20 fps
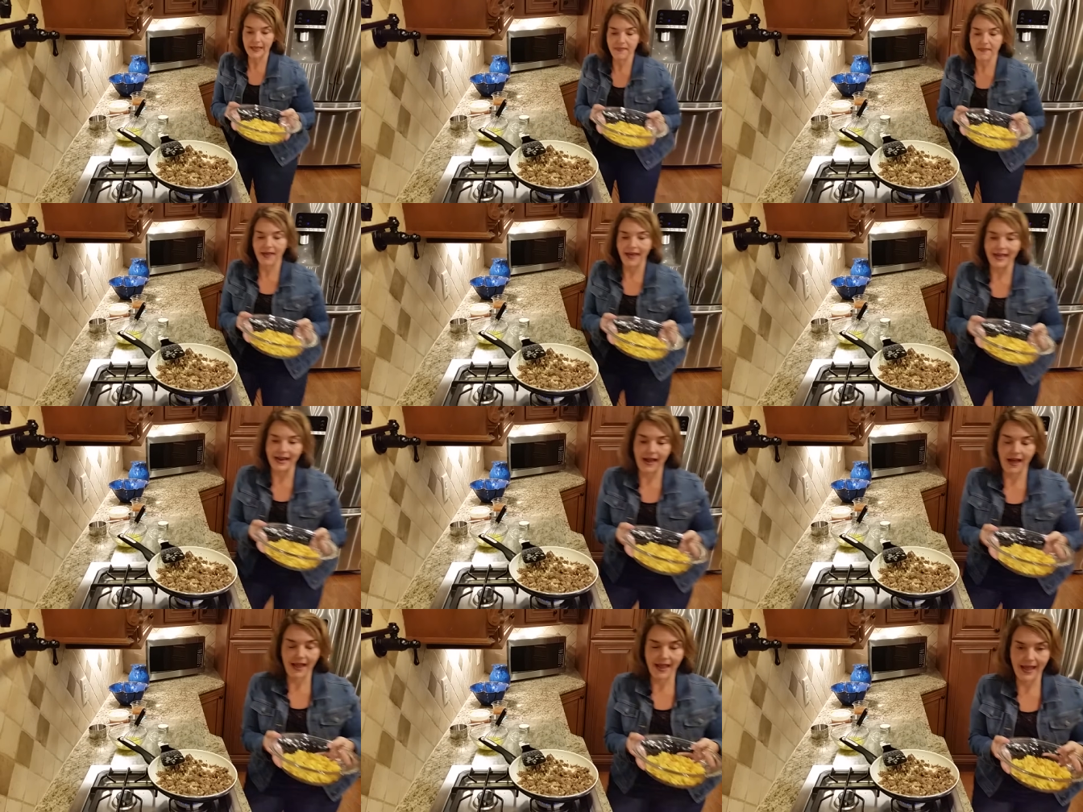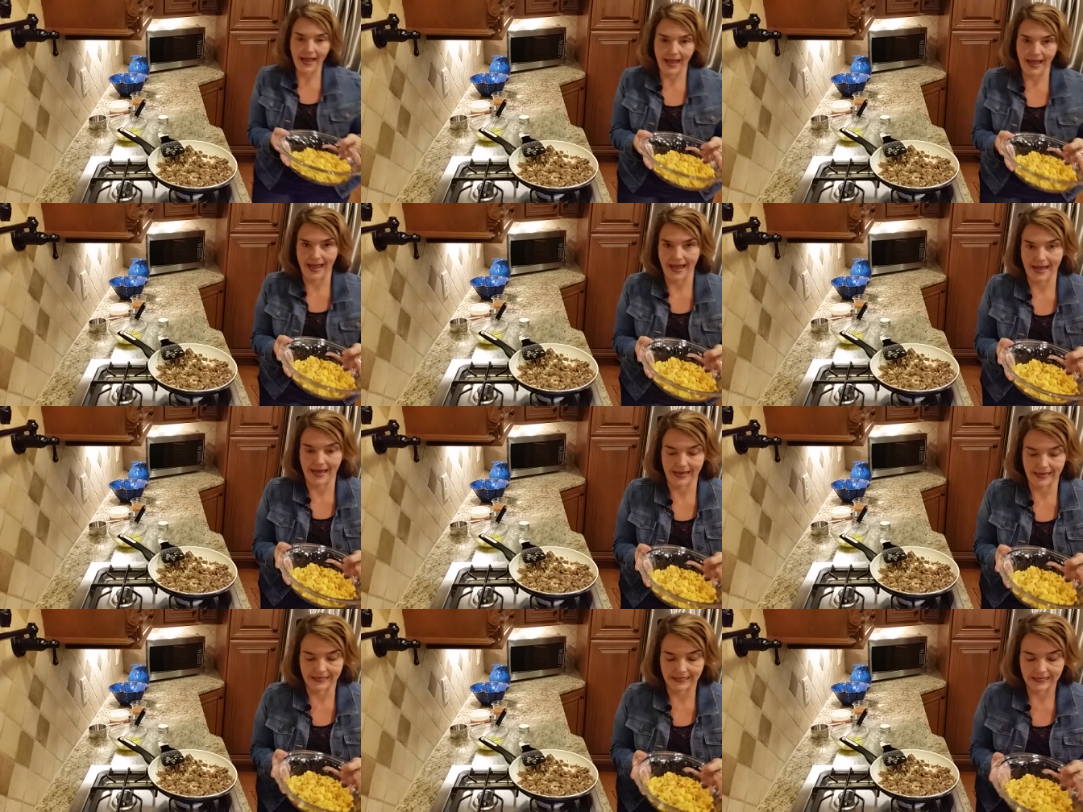that I
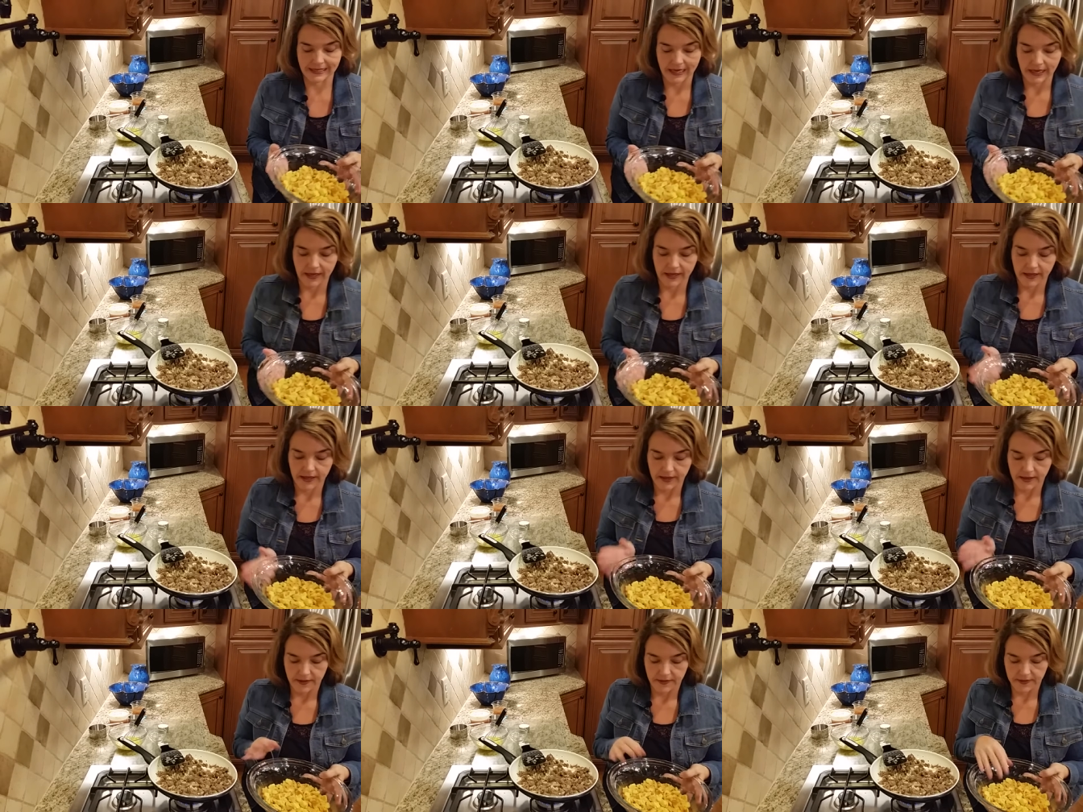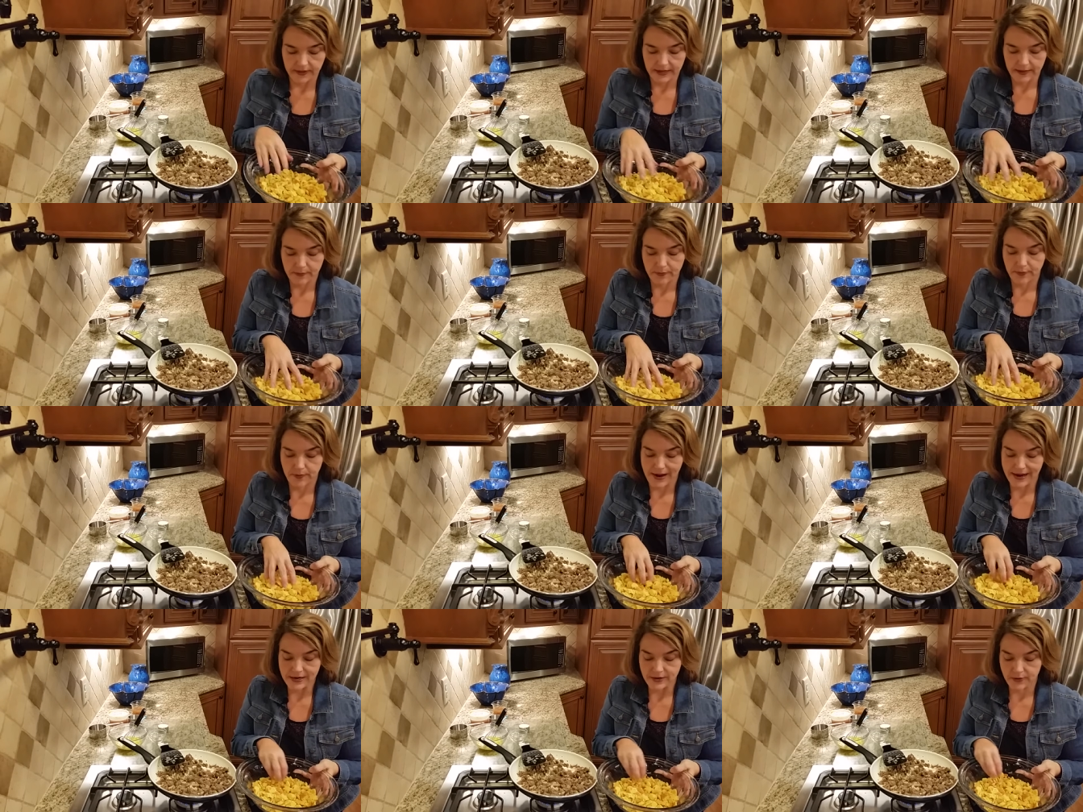had the
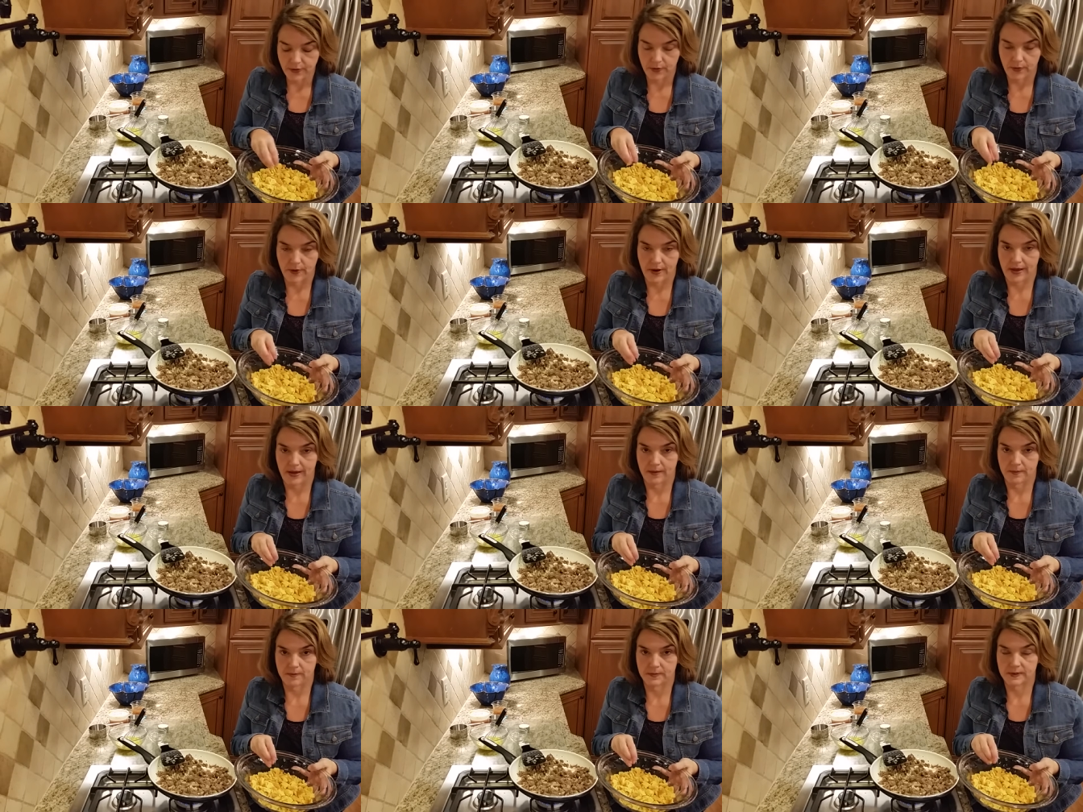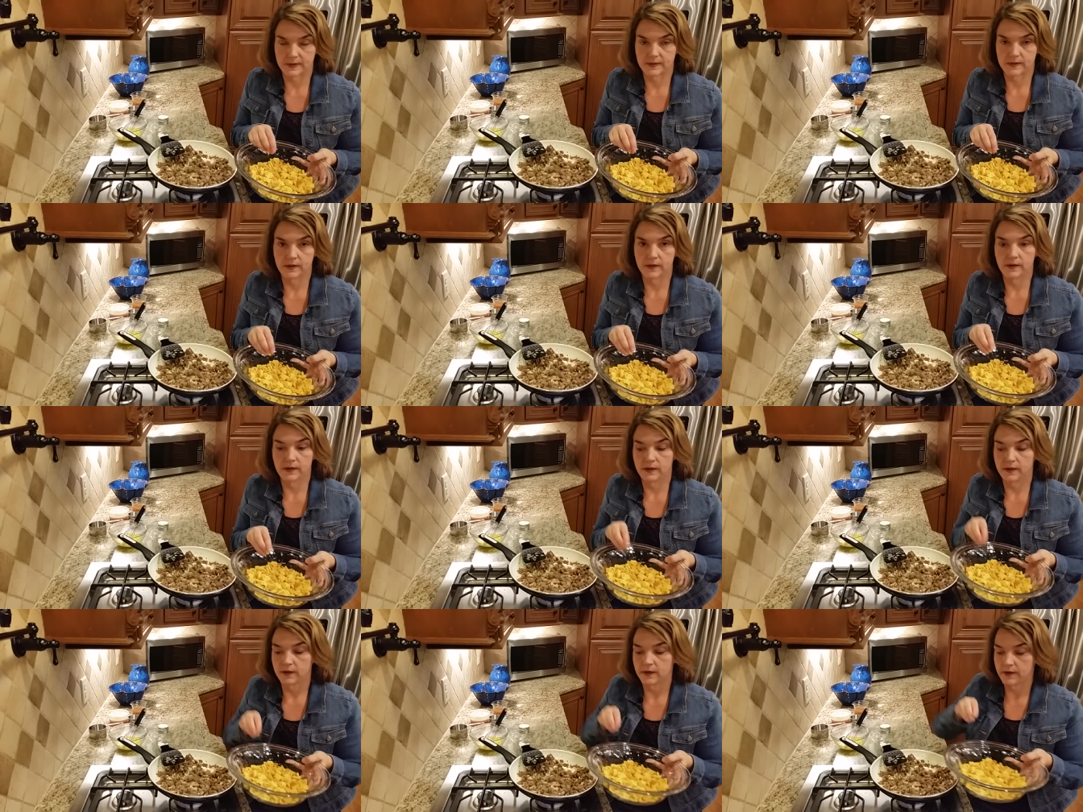breadcrumbs
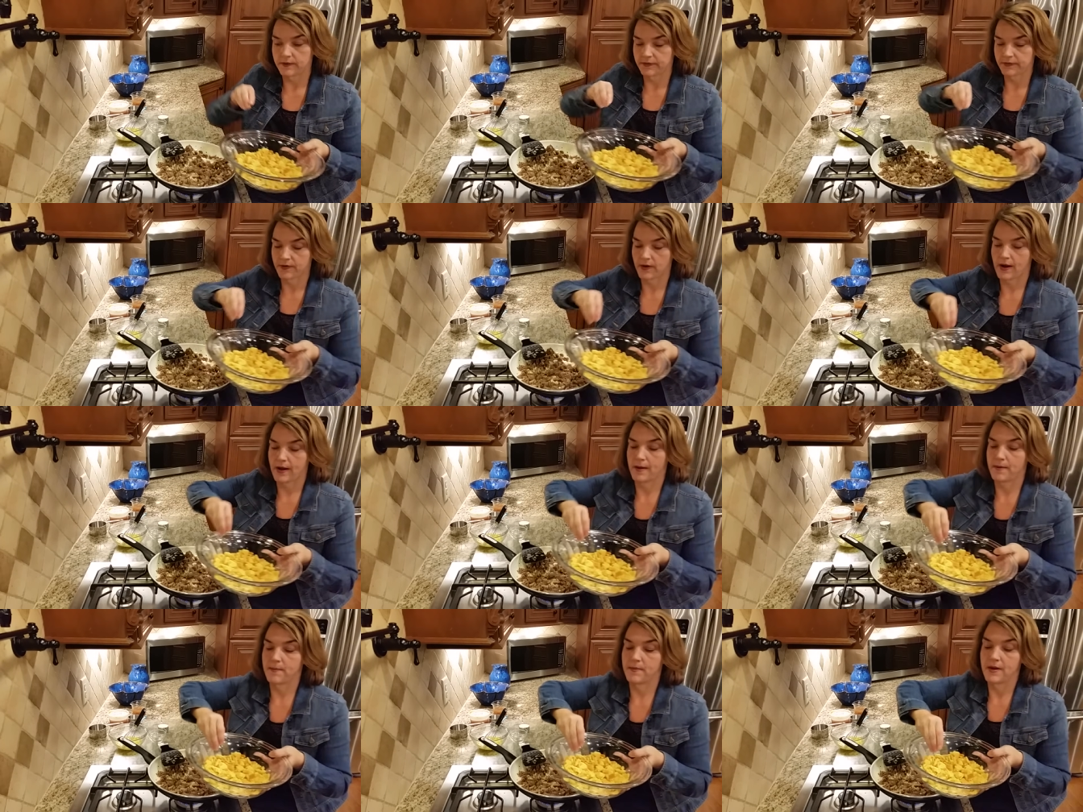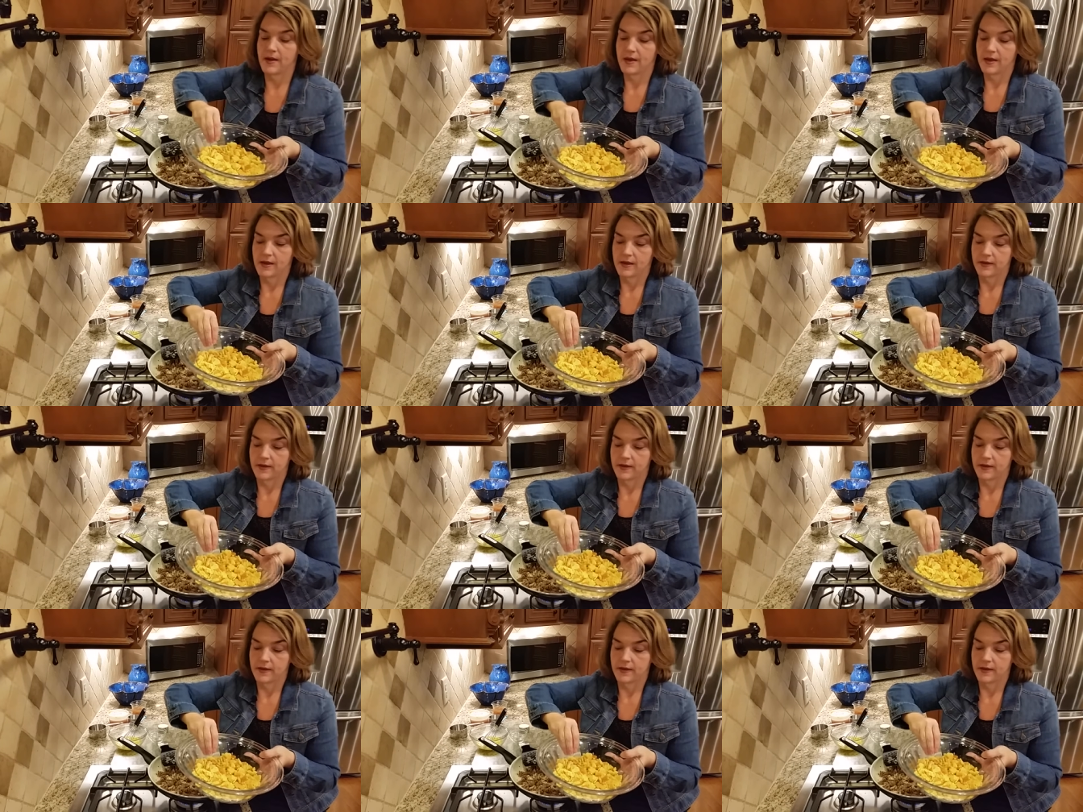from